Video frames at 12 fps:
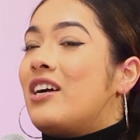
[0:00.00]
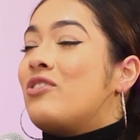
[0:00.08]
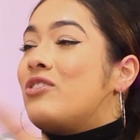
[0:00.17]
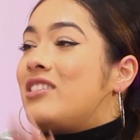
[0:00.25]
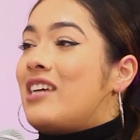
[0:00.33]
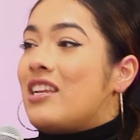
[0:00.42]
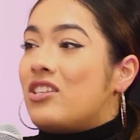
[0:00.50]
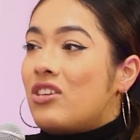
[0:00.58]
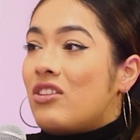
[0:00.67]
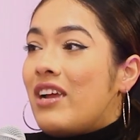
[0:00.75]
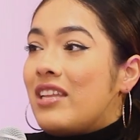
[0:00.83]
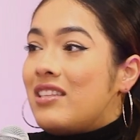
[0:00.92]
understand
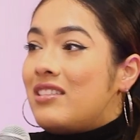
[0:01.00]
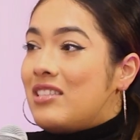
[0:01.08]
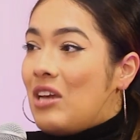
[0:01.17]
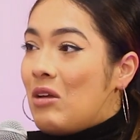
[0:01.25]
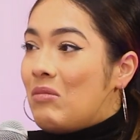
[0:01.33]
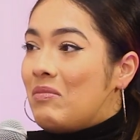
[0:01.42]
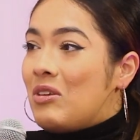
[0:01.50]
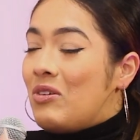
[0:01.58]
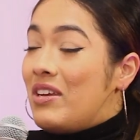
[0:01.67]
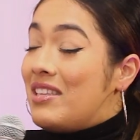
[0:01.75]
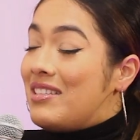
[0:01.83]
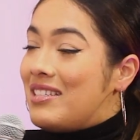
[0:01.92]
each other at this time, you
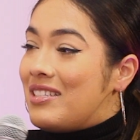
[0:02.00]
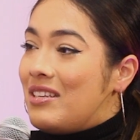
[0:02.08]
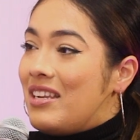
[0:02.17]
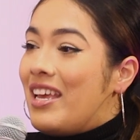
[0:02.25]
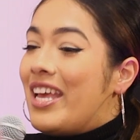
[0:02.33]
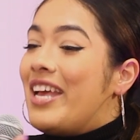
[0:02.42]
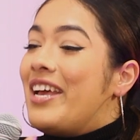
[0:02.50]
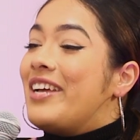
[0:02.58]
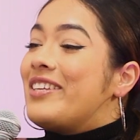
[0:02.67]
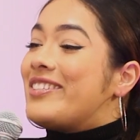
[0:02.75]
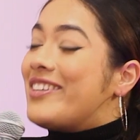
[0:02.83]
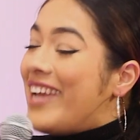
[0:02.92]
know, in this season.
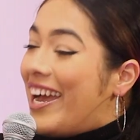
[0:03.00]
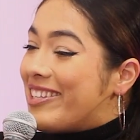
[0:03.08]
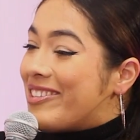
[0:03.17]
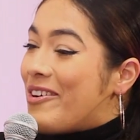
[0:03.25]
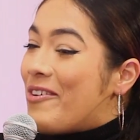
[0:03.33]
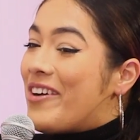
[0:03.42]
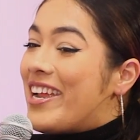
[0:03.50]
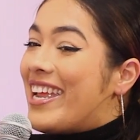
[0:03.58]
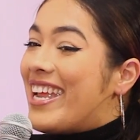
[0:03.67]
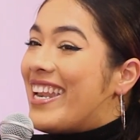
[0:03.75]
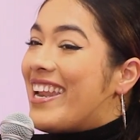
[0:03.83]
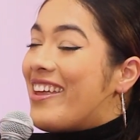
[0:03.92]
So yeah, so
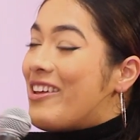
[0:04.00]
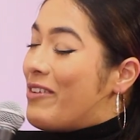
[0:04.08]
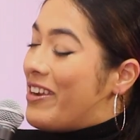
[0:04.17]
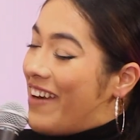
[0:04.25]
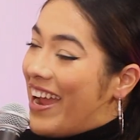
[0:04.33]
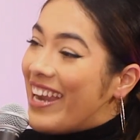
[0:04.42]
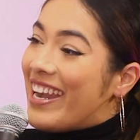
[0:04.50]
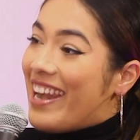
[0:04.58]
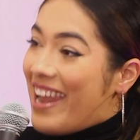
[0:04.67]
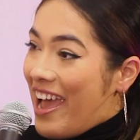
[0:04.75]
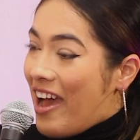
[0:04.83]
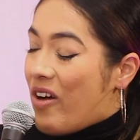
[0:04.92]
now that where you're at
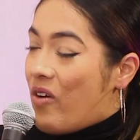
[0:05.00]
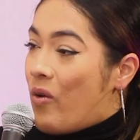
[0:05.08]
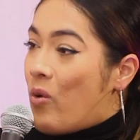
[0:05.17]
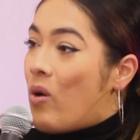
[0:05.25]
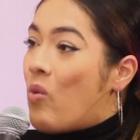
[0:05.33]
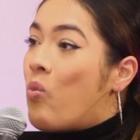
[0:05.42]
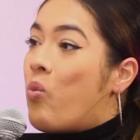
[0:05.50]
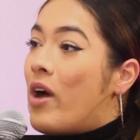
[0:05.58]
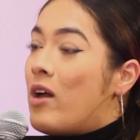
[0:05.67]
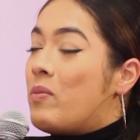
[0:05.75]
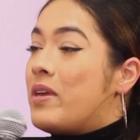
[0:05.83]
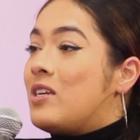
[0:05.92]
now,
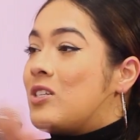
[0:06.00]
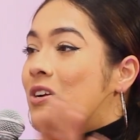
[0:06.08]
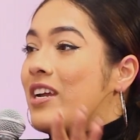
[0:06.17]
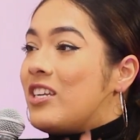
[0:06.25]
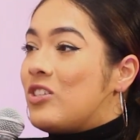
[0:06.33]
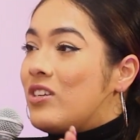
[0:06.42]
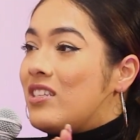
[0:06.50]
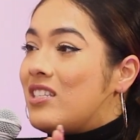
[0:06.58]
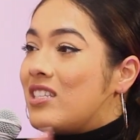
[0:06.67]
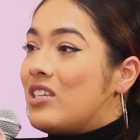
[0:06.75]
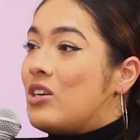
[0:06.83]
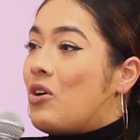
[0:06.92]
what piqued your
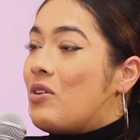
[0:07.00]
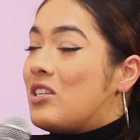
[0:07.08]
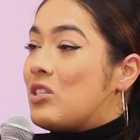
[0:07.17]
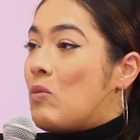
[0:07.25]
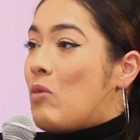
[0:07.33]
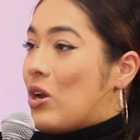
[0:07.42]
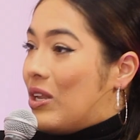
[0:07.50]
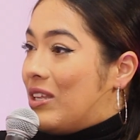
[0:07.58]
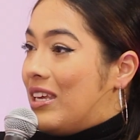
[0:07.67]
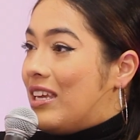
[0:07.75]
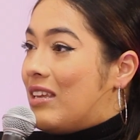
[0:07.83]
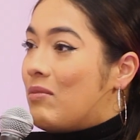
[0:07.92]
interest to go into
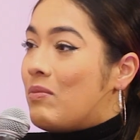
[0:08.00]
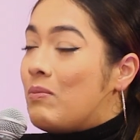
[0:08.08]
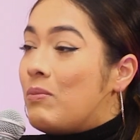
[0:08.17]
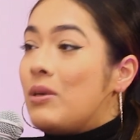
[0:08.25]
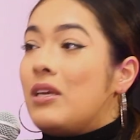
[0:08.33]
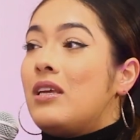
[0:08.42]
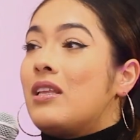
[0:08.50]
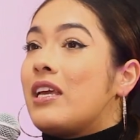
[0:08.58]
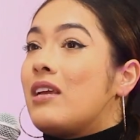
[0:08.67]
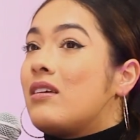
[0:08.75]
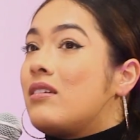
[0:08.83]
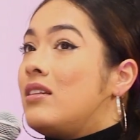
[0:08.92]
modeling and be
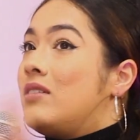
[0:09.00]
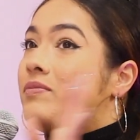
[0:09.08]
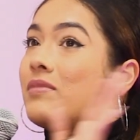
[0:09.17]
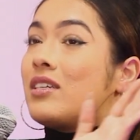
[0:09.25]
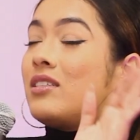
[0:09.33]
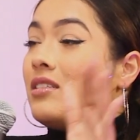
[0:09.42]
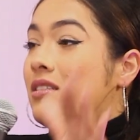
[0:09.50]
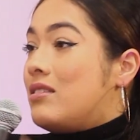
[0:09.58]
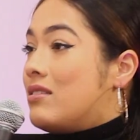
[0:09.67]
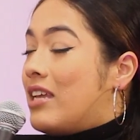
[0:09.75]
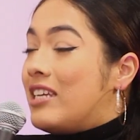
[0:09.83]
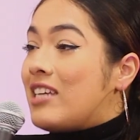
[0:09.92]
like,
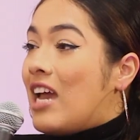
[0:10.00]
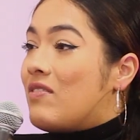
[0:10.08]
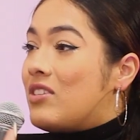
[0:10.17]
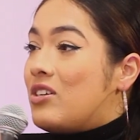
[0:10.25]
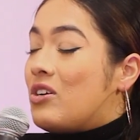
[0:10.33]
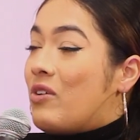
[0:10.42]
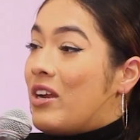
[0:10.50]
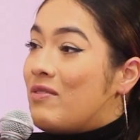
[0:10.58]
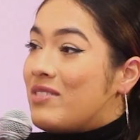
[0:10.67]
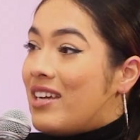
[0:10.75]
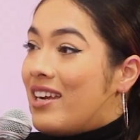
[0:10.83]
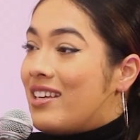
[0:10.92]
like dive into your
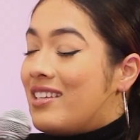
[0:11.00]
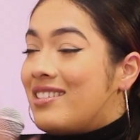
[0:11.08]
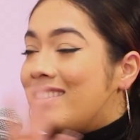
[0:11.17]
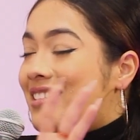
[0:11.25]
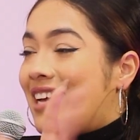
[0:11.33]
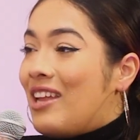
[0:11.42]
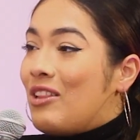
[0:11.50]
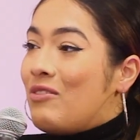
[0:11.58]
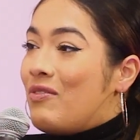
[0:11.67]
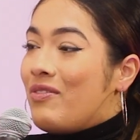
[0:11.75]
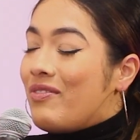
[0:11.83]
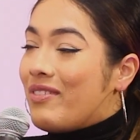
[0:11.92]
creative side? Because I
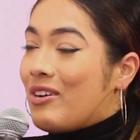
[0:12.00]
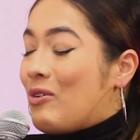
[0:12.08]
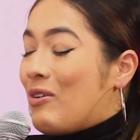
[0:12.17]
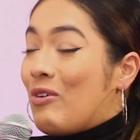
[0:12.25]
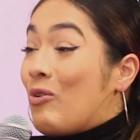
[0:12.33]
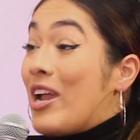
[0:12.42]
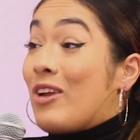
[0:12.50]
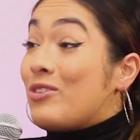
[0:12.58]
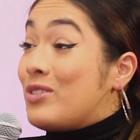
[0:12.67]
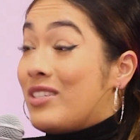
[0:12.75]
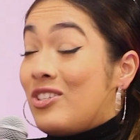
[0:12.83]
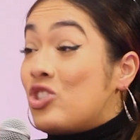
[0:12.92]
love yeah.
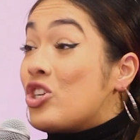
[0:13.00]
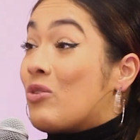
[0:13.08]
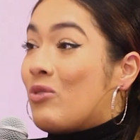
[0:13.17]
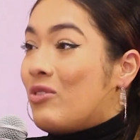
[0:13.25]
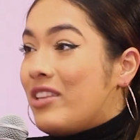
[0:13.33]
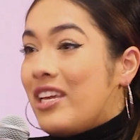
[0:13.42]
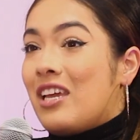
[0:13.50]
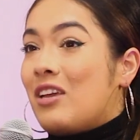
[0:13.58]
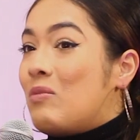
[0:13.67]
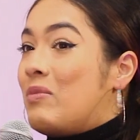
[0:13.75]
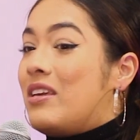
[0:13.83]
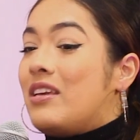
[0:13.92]
creators in general. Like it
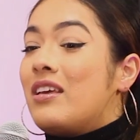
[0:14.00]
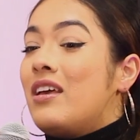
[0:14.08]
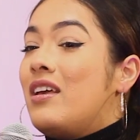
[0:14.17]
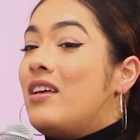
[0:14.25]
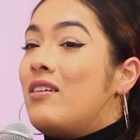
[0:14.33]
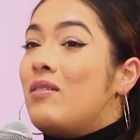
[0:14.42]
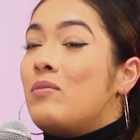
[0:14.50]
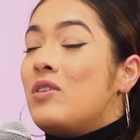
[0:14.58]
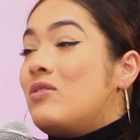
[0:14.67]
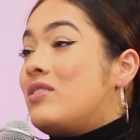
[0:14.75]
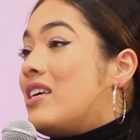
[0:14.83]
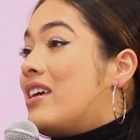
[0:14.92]
could be
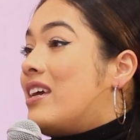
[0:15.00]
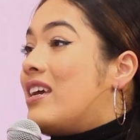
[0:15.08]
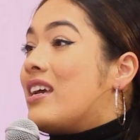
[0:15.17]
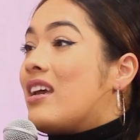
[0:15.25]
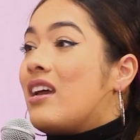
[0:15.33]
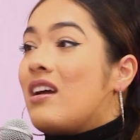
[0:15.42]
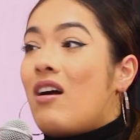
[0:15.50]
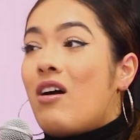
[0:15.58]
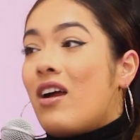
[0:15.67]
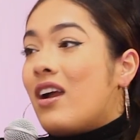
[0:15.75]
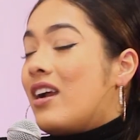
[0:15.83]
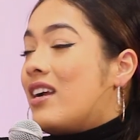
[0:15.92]
music, anything.
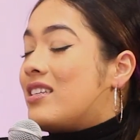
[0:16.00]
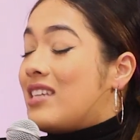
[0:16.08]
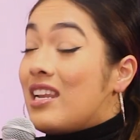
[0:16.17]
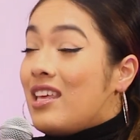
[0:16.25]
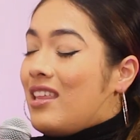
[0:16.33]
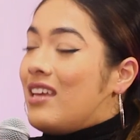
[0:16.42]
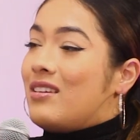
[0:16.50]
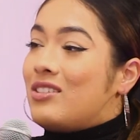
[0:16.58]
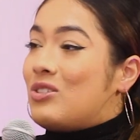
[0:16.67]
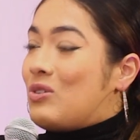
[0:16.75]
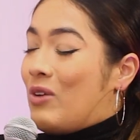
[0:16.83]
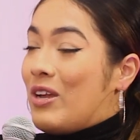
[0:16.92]
art, anything,
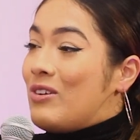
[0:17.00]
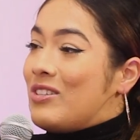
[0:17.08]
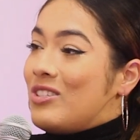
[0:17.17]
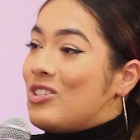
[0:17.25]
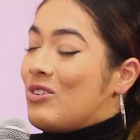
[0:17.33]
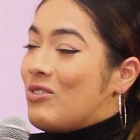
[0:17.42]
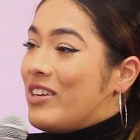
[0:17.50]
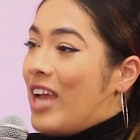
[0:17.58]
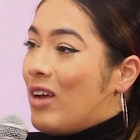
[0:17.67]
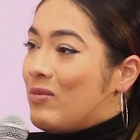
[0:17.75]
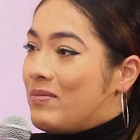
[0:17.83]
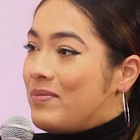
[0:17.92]
yeah. just creators in general, yeah.